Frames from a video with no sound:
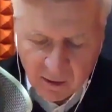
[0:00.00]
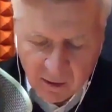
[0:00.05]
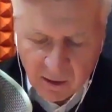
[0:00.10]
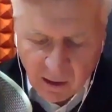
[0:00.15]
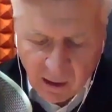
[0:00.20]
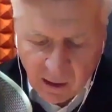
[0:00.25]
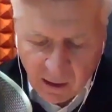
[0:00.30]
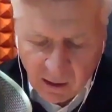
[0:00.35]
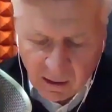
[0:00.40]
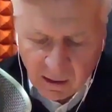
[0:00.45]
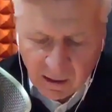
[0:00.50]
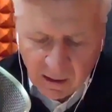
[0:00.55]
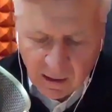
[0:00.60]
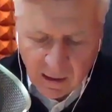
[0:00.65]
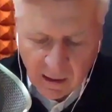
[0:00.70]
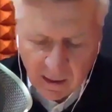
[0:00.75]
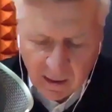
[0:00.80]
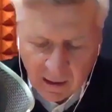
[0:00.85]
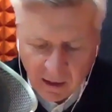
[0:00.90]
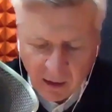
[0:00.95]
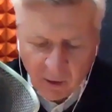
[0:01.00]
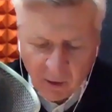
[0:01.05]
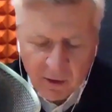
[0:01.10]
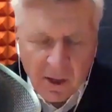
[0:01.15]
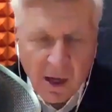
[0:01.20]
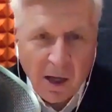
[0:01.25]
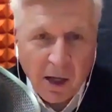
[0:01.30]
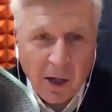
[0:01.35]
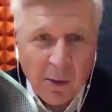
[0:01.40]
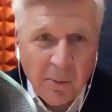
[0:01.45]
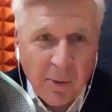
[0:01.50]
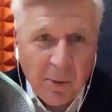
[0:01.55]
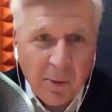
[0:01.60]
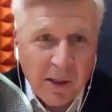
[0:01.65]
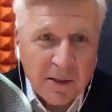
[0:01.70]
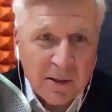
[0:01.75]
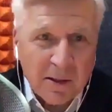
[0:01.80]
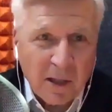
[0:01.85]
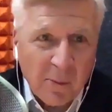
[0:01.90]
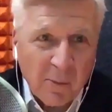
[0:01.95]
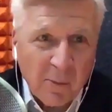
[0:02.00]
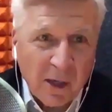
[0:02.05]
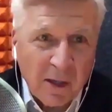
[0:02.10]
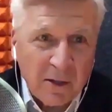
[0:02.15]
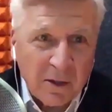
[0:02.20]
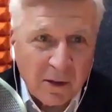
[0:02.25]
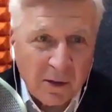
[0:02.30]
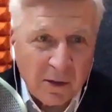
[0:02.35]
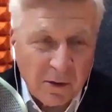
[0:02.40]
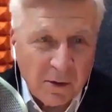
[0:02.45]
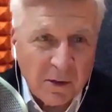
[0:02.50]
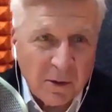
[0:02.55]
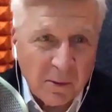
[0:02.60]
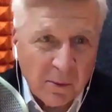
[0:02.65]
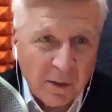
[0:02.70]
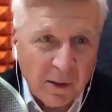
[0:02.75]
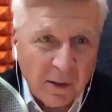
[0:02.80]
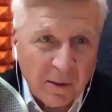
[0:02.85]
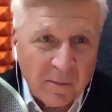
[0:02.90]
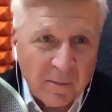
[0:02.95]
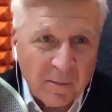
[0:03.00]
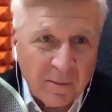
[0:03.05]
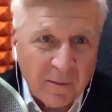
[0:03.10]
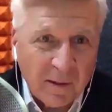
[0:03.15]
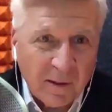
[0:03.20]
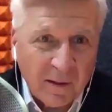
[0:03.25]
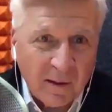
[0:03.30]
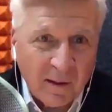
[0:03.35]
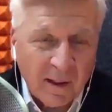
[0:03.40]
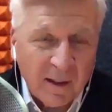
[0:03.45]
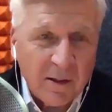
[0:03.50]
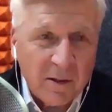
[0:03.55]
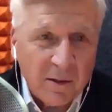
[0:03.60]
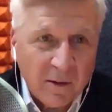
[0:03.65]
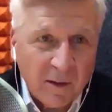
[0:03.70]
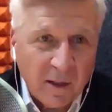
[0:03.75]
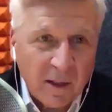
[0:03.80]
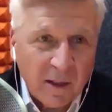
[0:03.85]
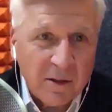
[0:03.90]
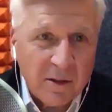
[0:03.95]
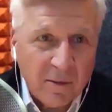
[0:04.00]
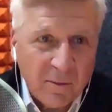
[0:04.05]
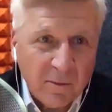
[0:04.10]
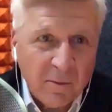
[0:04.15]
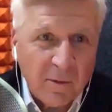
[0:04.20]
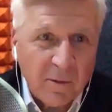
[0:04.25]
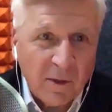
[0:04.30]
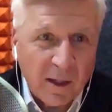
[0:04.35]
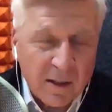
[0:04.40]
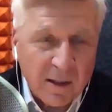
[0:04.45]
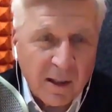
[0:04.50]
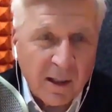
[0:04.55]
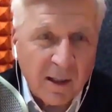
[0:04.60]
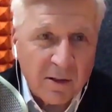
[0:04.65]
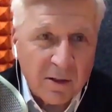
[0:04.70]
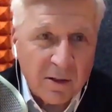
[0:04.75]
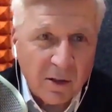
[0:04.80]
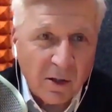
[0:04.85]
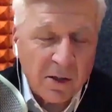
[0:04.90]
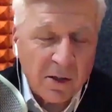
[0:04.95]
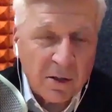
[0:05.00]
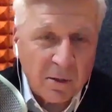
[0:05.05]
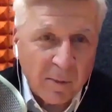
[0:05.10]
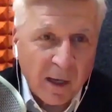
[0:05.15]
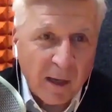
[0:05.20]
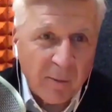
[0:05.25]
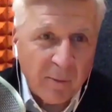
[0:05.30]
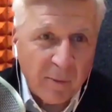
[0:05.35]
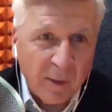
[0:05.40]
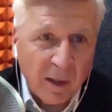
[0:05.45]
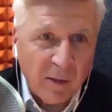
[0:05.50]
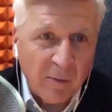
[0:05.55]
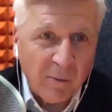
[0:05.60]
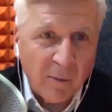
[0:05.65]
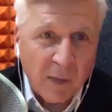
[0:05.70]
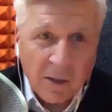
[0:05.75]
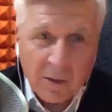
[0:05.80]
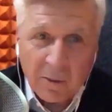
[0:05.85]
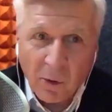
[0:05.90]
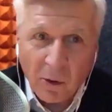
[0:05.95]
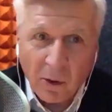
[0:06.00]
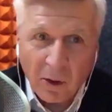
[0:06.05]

kids and say, it's not going to be the same way as it used to be. Let's get serious about being much more